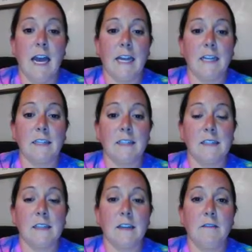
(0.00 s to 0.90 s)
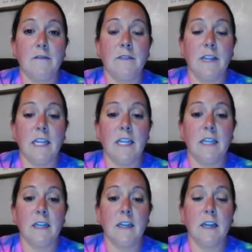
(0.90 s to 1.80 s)
X,
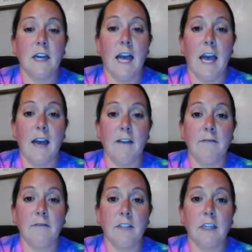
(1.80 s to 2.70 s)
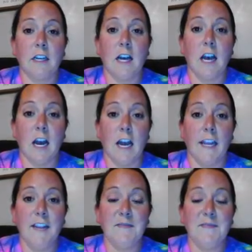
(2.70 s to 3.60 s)
V, F,
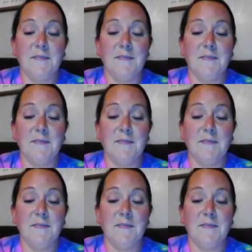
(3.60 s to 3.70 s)
I.